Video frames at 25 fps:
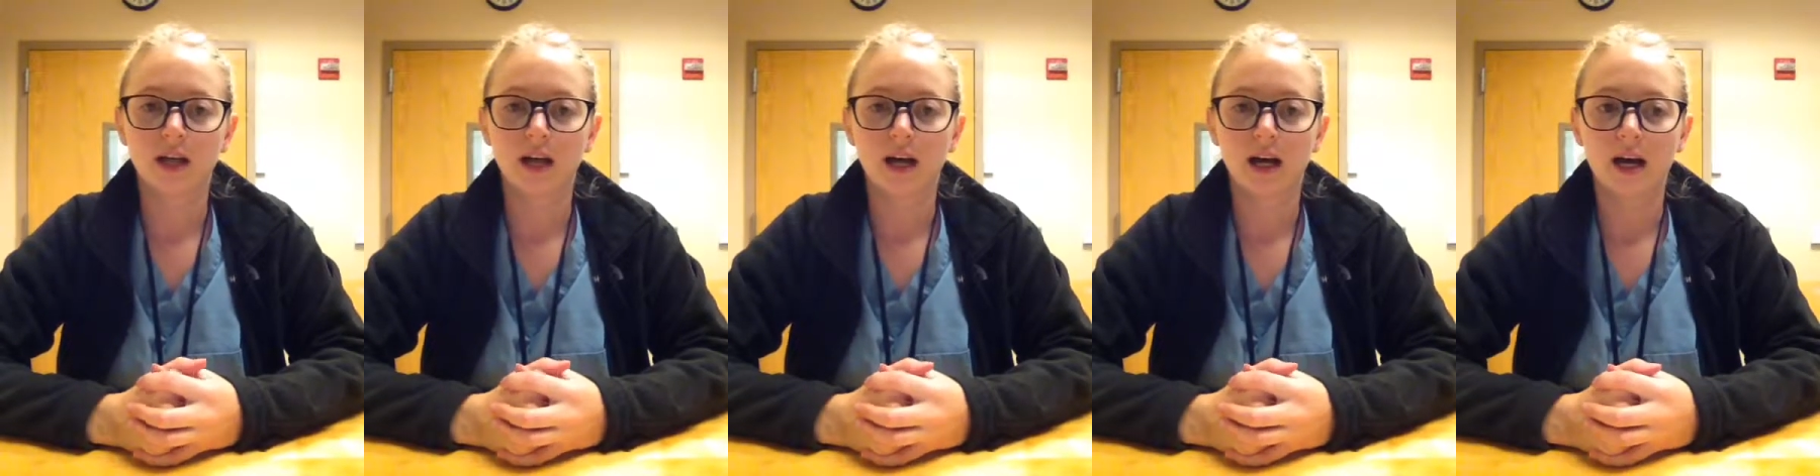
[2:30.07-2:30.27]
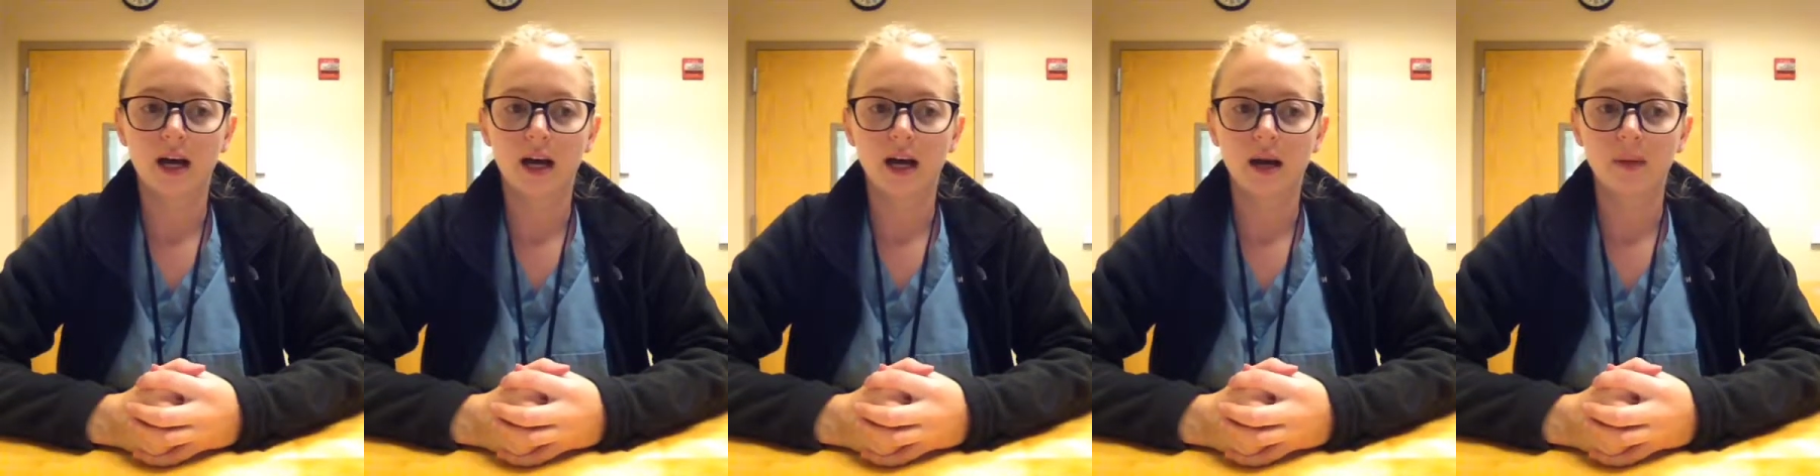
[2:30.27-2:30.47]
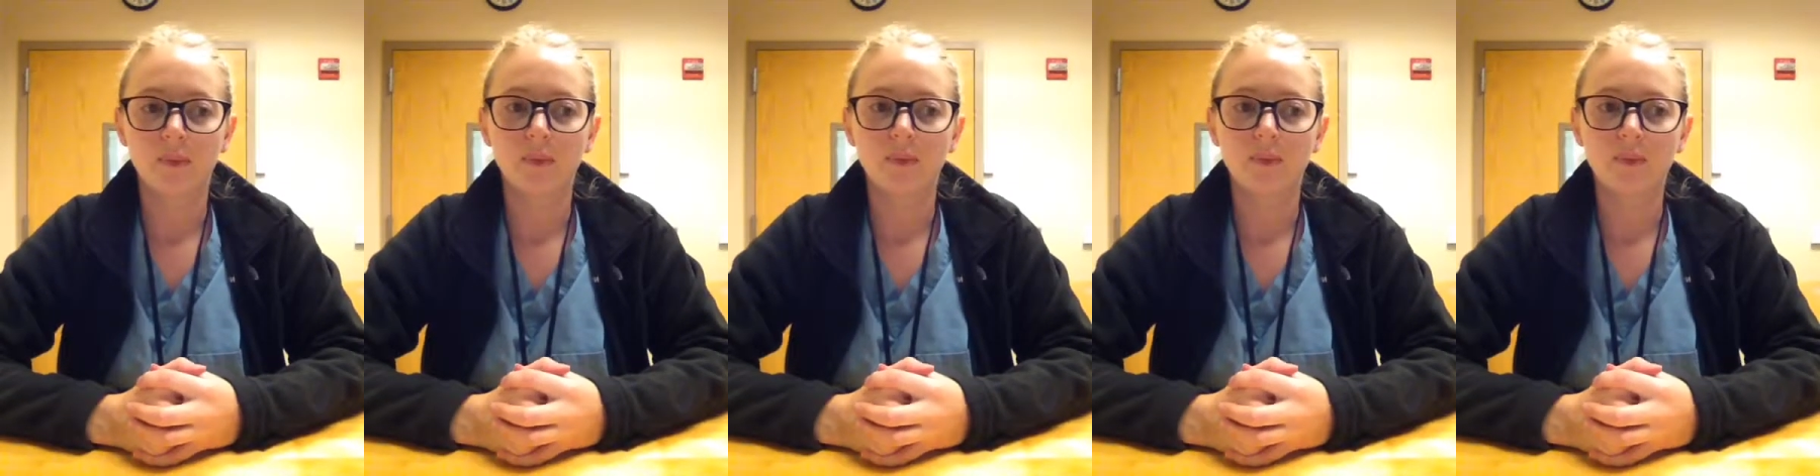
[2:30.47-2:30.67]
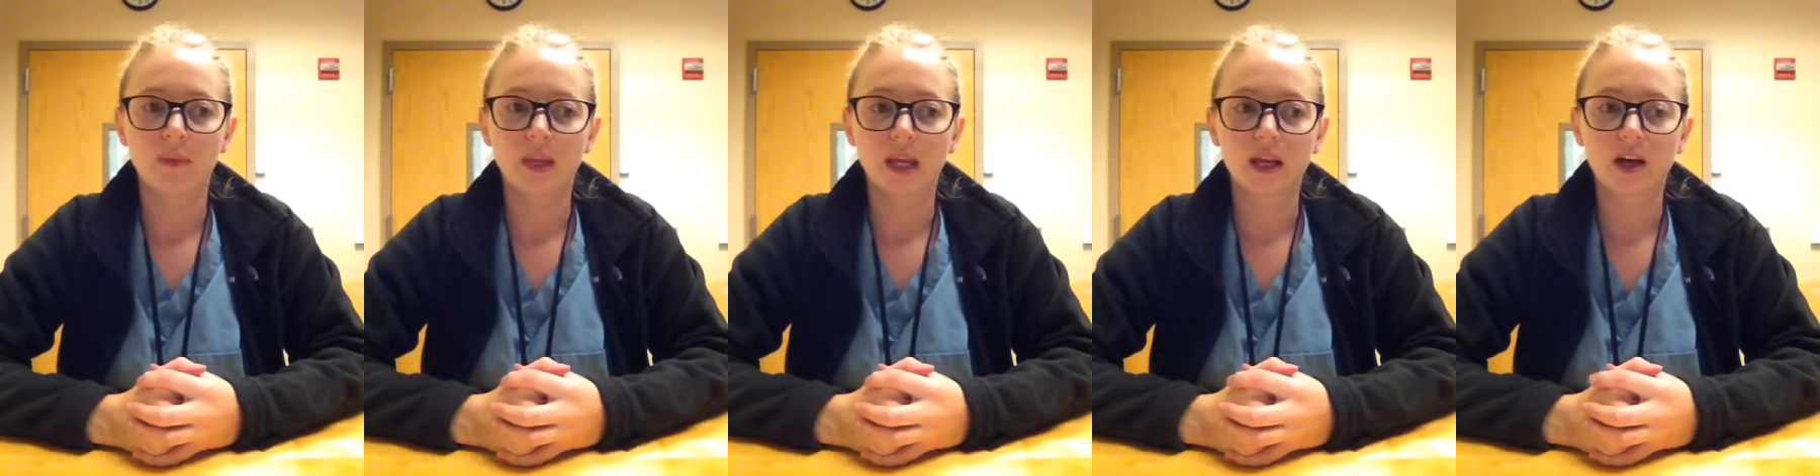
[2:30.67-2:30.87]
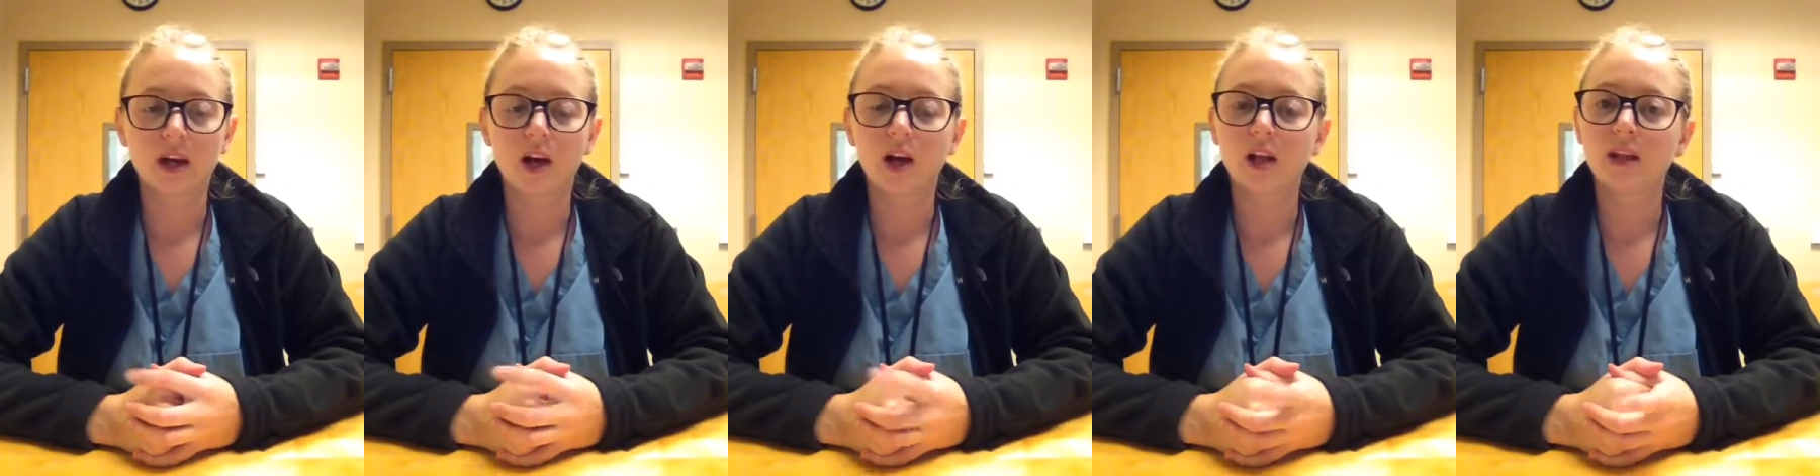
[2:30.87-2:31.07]

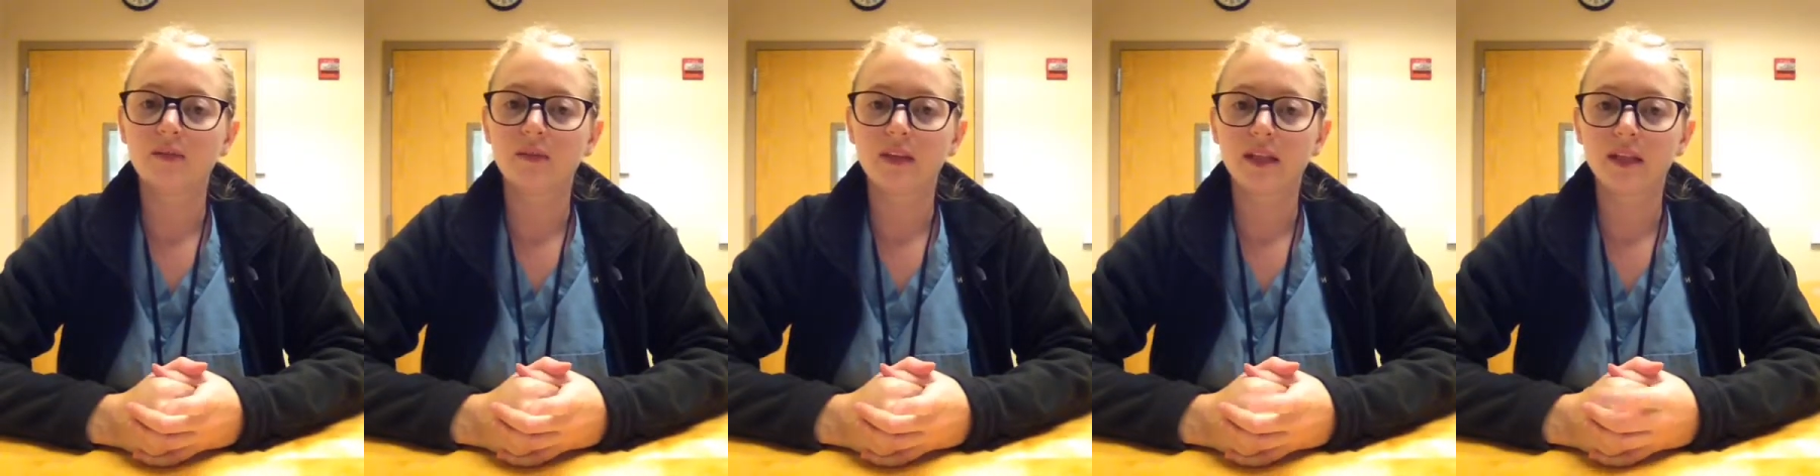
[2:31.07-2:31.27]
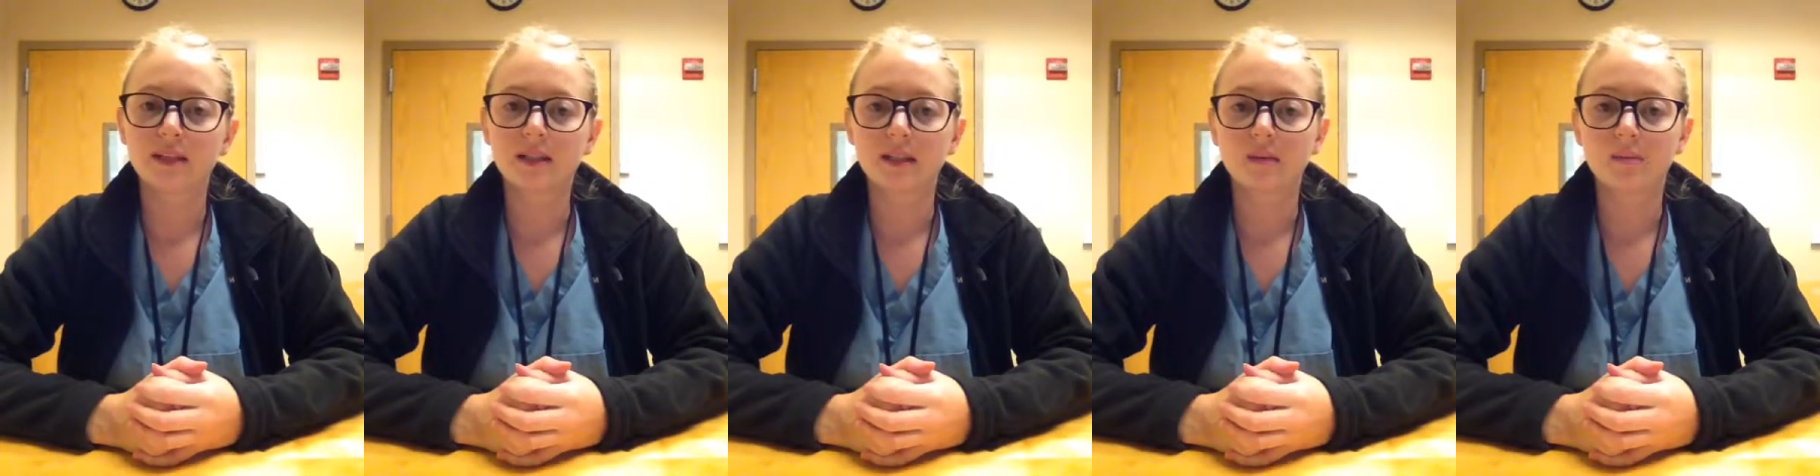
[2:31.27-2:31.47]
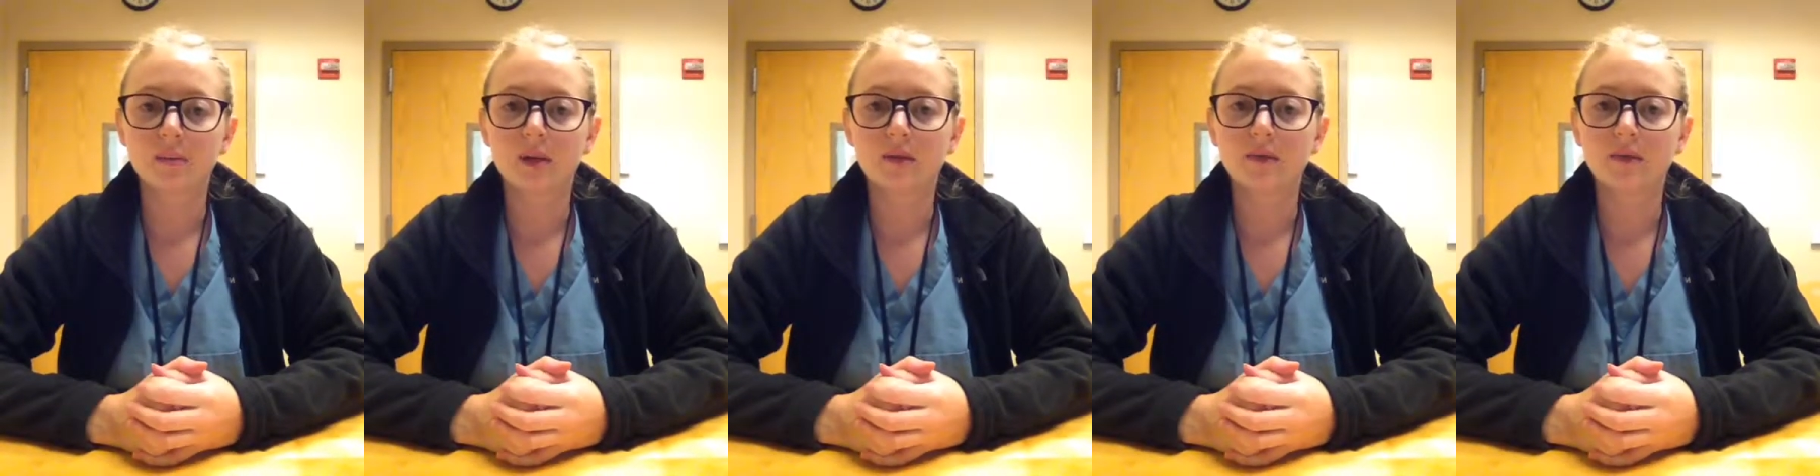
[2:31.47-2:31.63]
And all of these can be